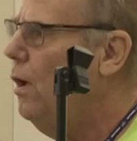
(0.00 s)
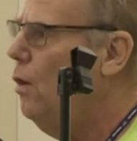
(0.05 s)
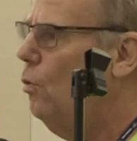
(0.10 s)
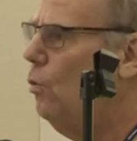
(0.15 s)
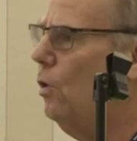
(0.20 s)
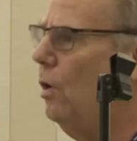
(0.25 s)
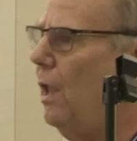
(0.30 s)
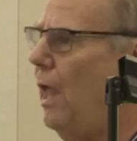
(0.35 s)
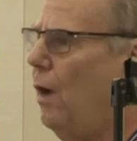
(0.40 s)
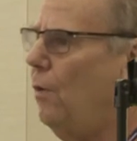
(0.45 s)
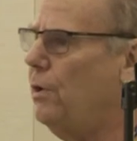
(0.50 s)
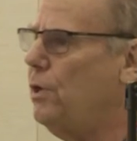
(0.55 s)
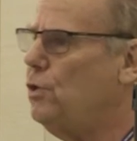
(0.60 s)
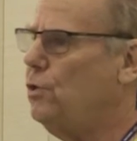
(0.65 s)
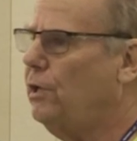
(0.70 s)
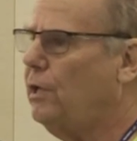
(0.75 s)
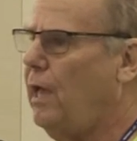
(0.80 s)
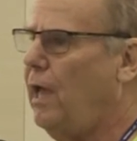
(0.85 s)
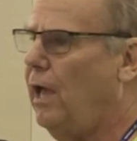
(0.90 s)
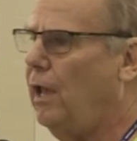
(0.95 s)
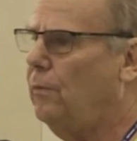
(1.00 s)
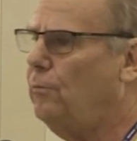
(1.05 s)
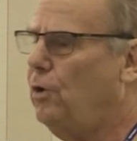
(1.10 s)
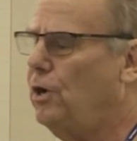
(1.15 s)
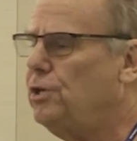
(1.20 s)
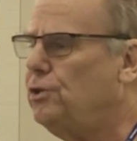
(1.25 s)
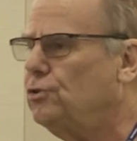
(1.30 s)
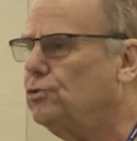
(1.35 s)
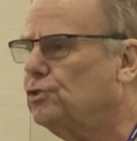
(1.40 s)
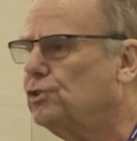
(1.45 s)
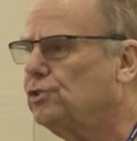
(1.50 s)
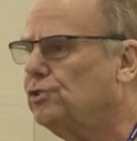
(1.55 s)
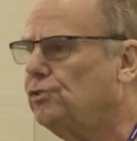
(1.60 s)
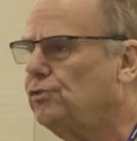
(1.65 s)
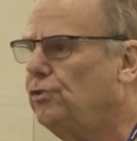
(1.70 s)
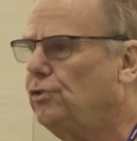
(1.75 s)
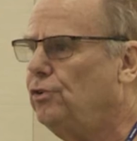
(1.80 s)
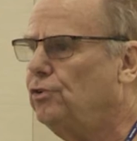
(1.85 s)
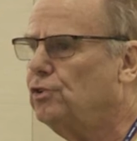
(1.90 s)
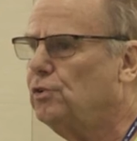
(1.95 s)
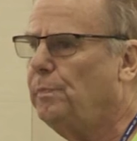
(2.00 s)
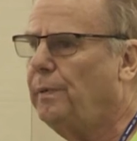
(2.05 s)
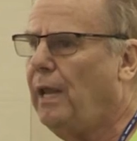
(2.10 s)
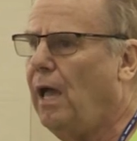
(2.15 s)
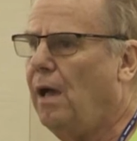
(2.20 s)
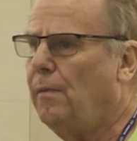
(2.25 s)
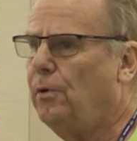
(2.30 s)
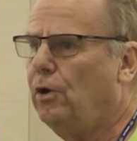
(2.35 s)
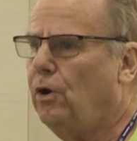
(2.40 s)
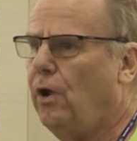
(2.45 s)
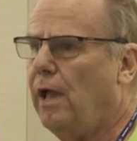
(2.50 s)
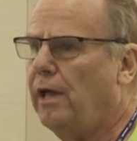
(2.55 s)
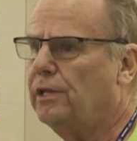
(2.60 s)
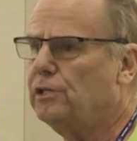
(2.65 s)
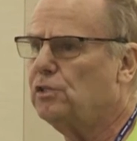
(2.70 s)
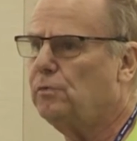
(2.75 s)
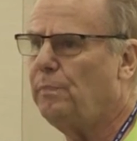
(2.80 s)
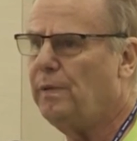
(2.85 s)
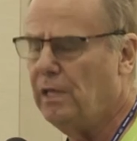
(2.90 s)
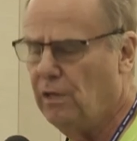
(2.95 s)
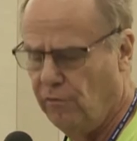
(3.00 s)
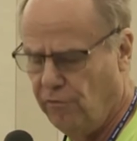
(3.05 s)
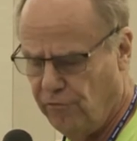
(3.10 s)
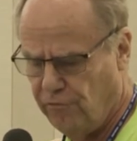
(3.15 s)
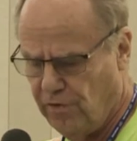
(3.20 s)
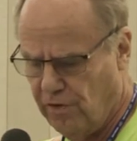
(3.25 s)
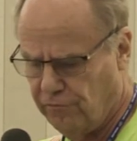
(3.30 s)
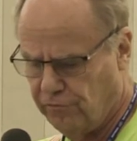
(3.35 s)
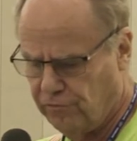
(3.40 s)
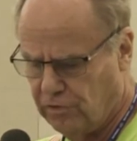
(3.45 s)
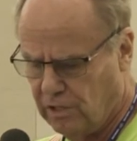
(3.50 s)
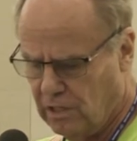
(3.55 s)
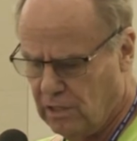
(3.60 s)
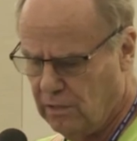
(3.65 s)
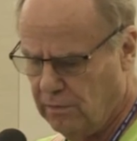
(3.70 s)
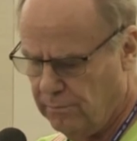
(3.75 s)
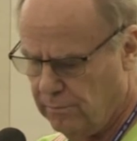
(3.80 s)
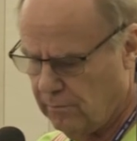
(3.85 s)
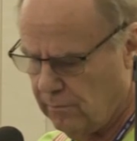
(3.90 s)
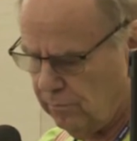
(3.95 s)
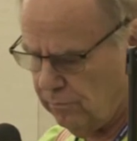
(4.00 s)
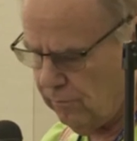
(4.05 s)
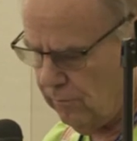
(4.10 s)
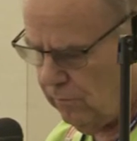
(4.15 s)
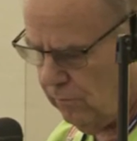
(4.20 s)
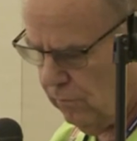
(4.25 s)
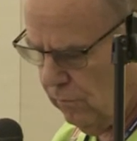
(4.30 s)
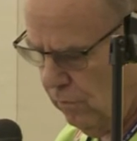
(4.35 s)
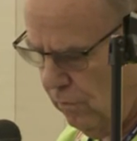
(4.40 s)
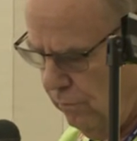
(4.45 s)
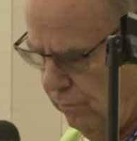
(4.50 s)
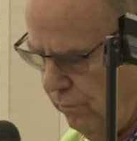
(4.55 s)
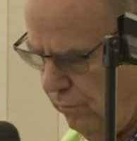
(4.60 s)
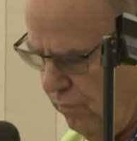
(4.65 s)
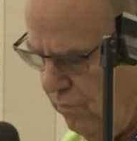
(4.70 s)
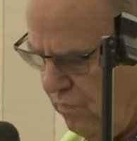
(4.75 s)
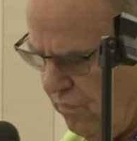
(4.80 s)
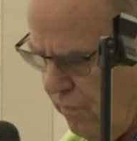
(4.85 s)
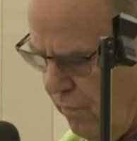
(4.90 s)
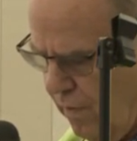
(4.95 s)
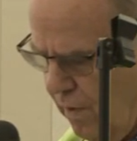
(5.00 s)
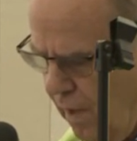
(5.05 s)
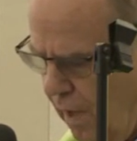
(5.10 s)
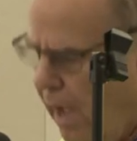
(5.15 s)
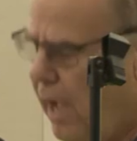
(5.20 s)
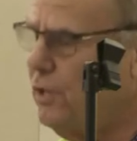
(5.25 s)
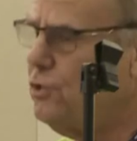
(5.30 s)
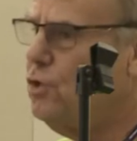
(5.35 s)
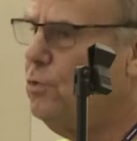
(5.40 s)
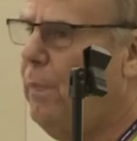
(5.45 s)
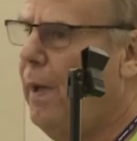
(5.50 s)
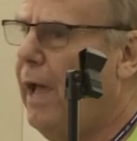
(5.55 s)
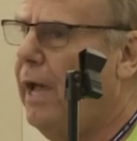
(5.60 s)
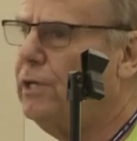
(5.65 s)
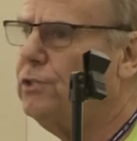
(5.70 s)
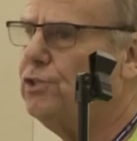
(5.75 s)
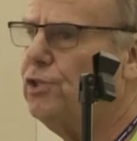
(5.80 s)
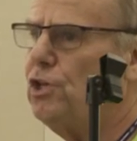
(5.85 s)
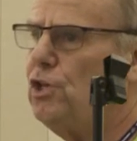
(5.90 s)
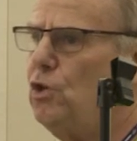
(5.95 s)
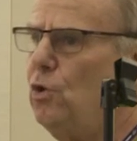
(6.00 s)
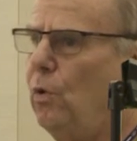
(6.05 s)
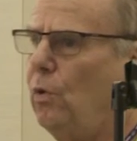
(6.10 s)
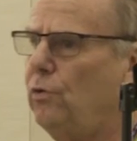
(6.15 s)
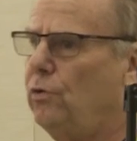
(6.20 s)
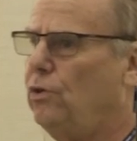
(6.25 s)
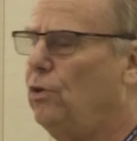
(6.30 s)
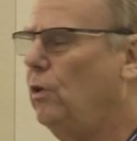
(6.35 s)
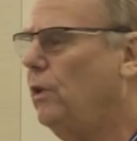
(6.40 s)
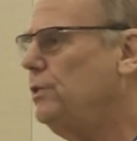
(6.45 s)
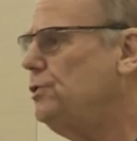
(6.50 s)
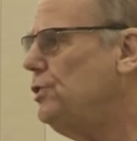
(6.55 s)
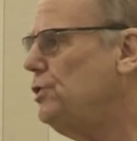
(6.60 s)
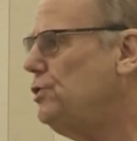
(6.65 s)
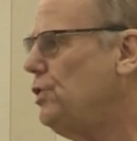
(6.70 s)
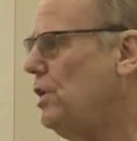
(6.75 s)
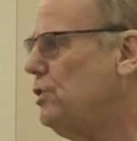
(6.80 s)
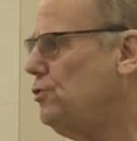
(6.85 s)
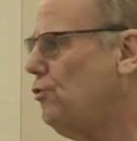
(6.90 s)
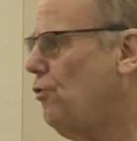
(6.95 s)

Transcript: We're allowing you to calibrate your speedometer at a speed of 50. As you pass the Ulysses S.